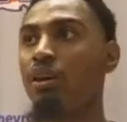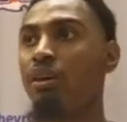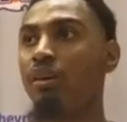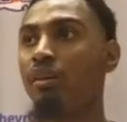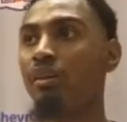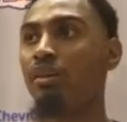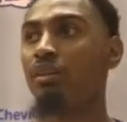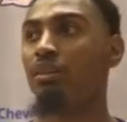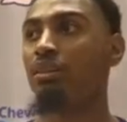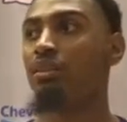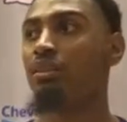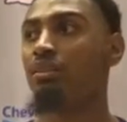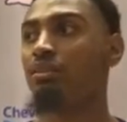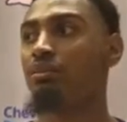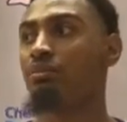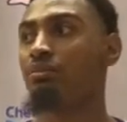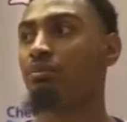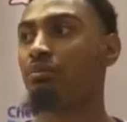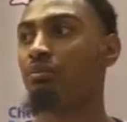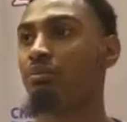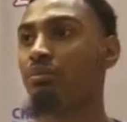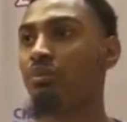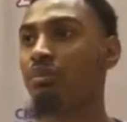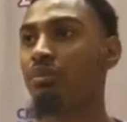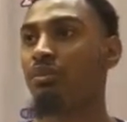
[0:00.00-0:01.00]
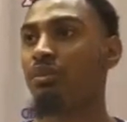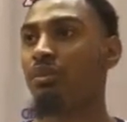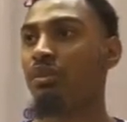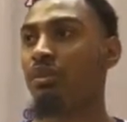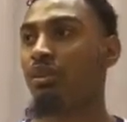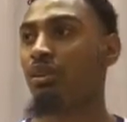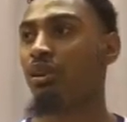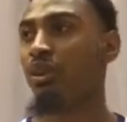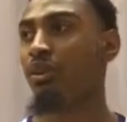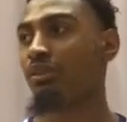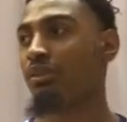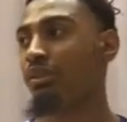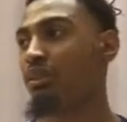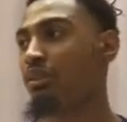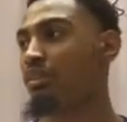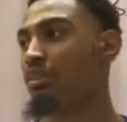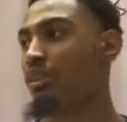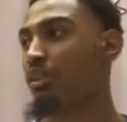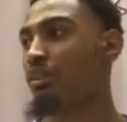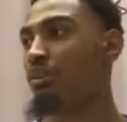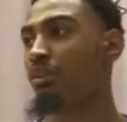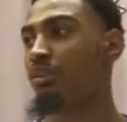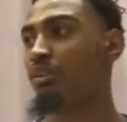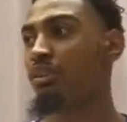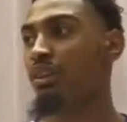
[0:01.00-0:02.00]
Um, coaches
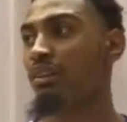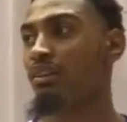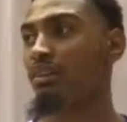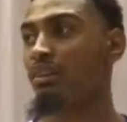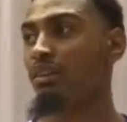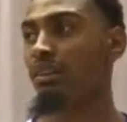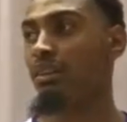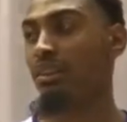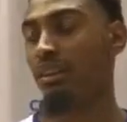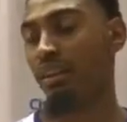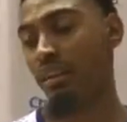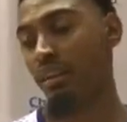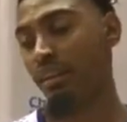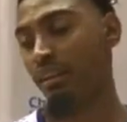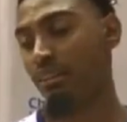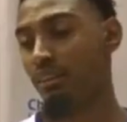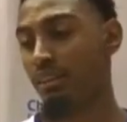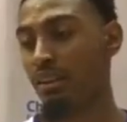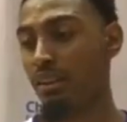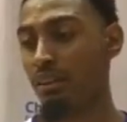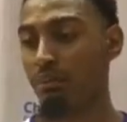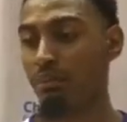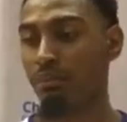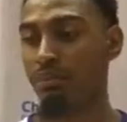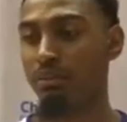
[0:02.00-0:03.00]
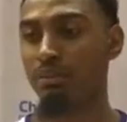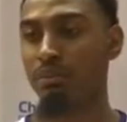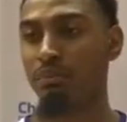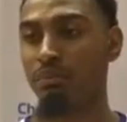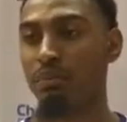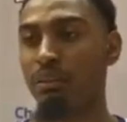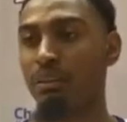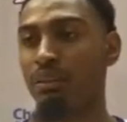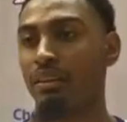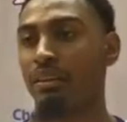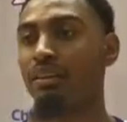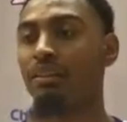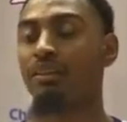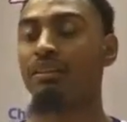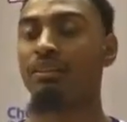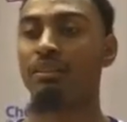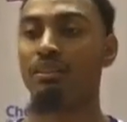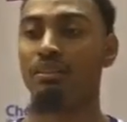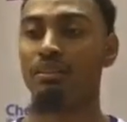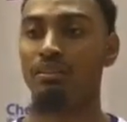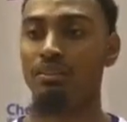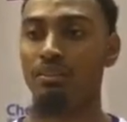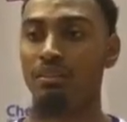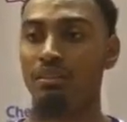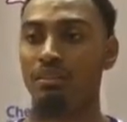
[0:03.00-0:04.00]
told us after at uh, halftime to bring
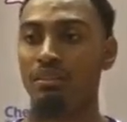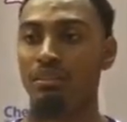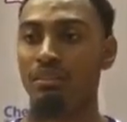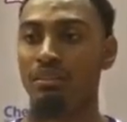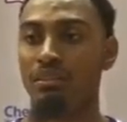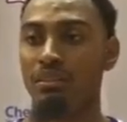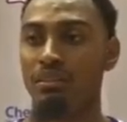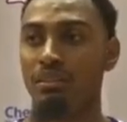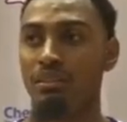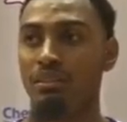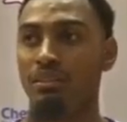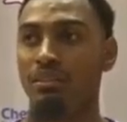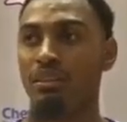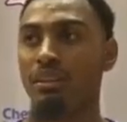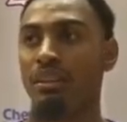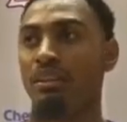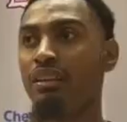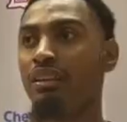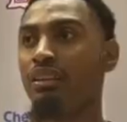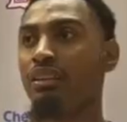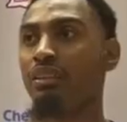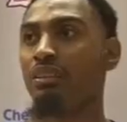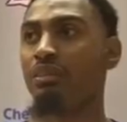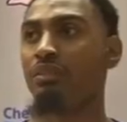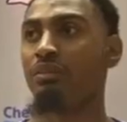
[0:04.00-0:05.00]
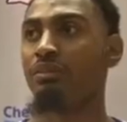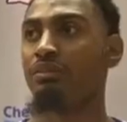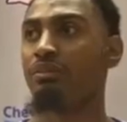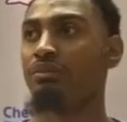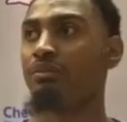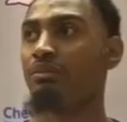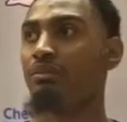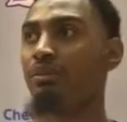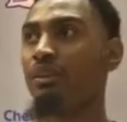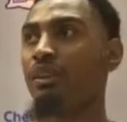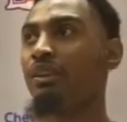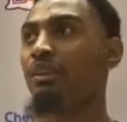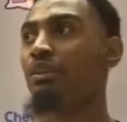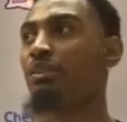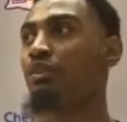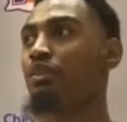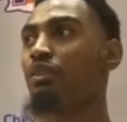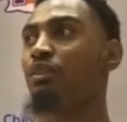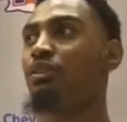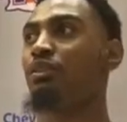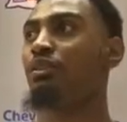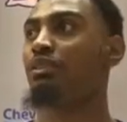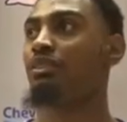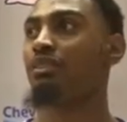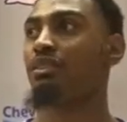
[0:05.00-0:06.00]
energy, and um, we couldn't
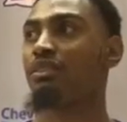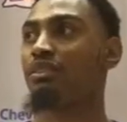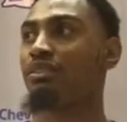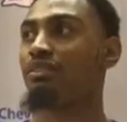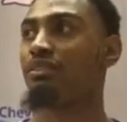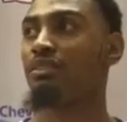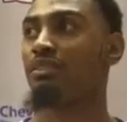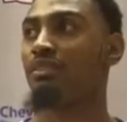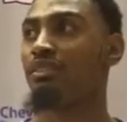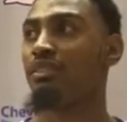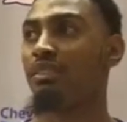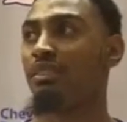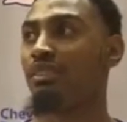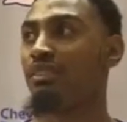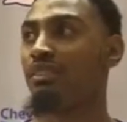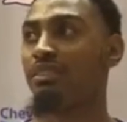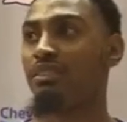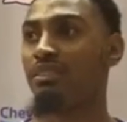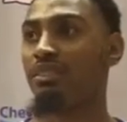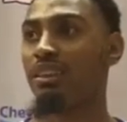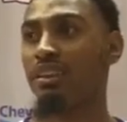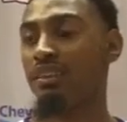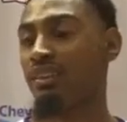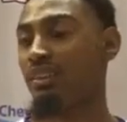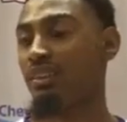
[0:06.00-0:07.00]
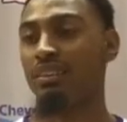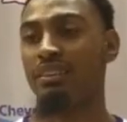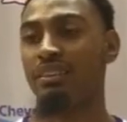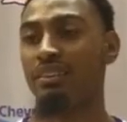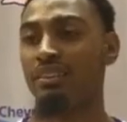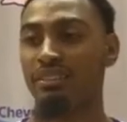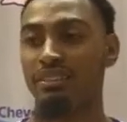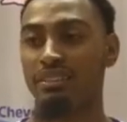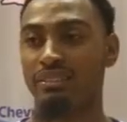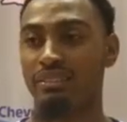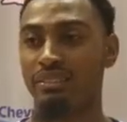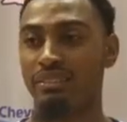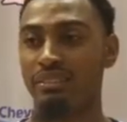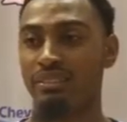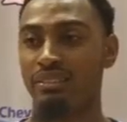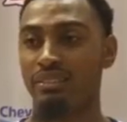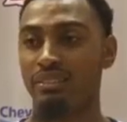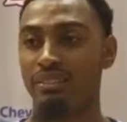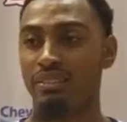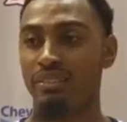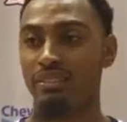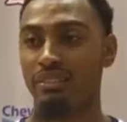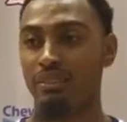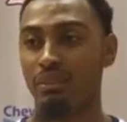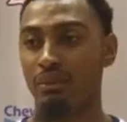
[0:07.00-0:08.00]
lose, not in here.
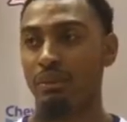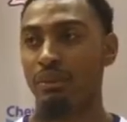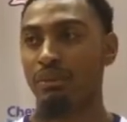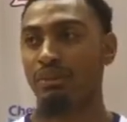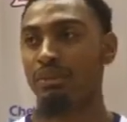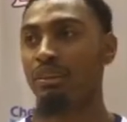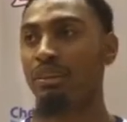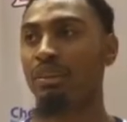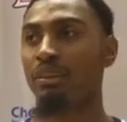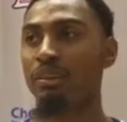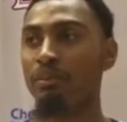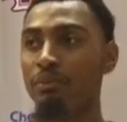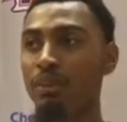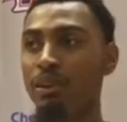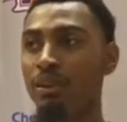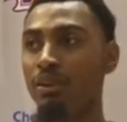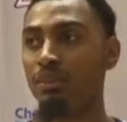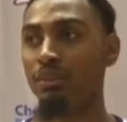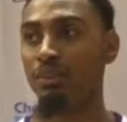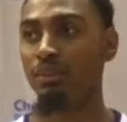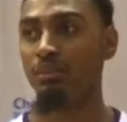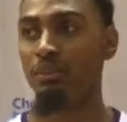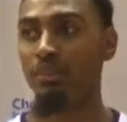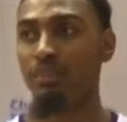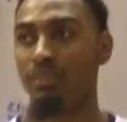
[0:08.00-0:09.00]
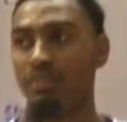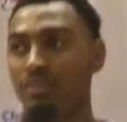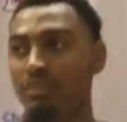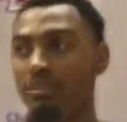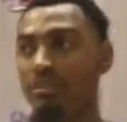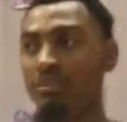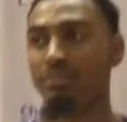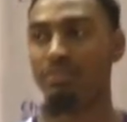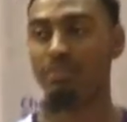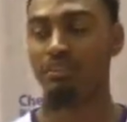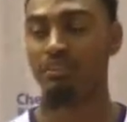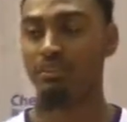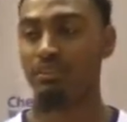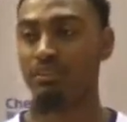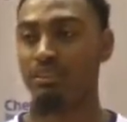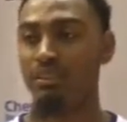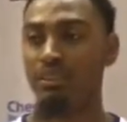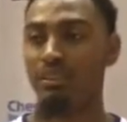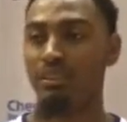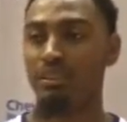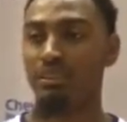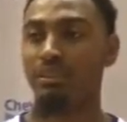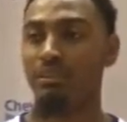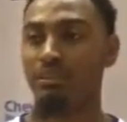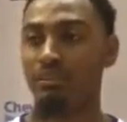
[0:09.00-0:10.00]
So we just came out and we did.
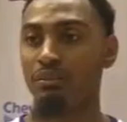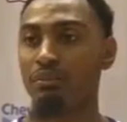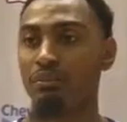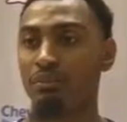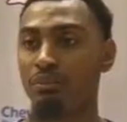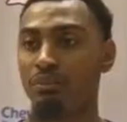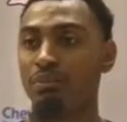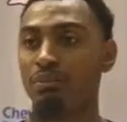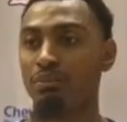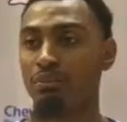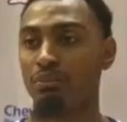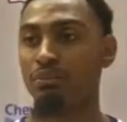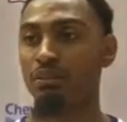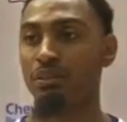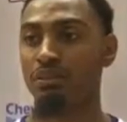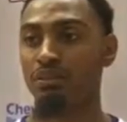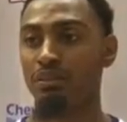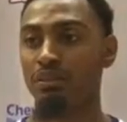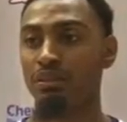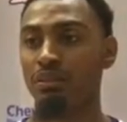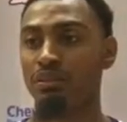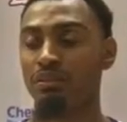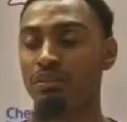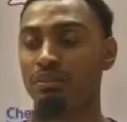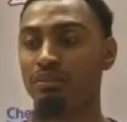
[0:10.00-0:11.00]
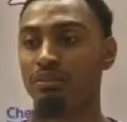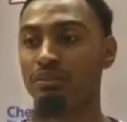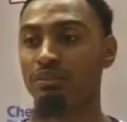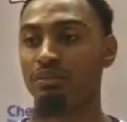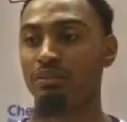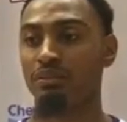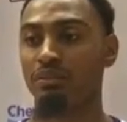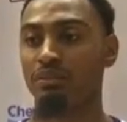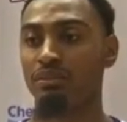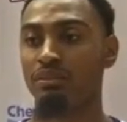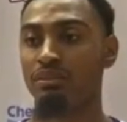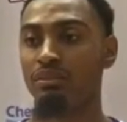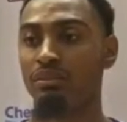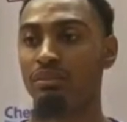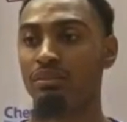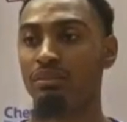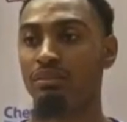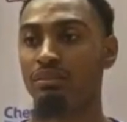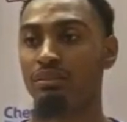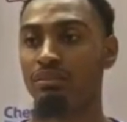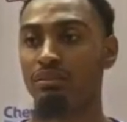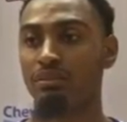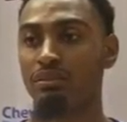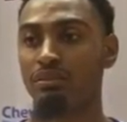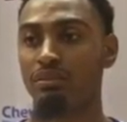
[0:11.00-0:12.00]
What about that zone
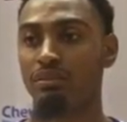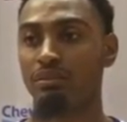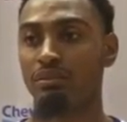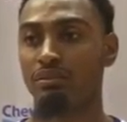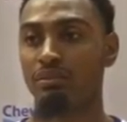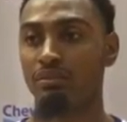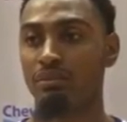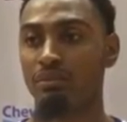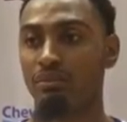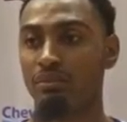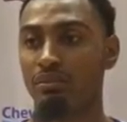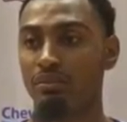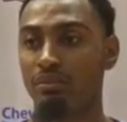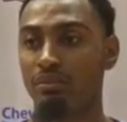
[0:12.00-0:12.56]
press?